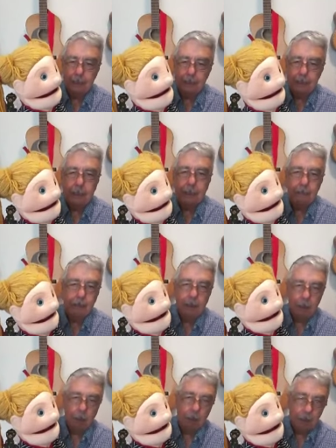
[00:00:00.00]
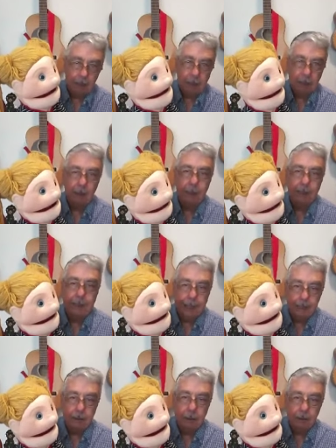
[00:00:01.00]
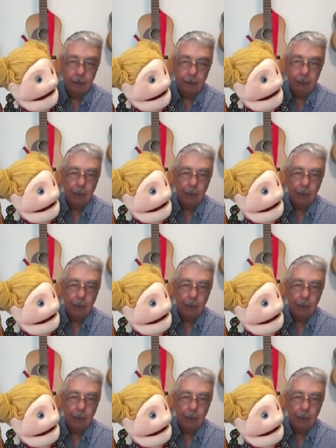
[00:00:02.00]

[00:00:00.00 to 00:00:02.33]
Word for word: Things I really want to do, I can't do.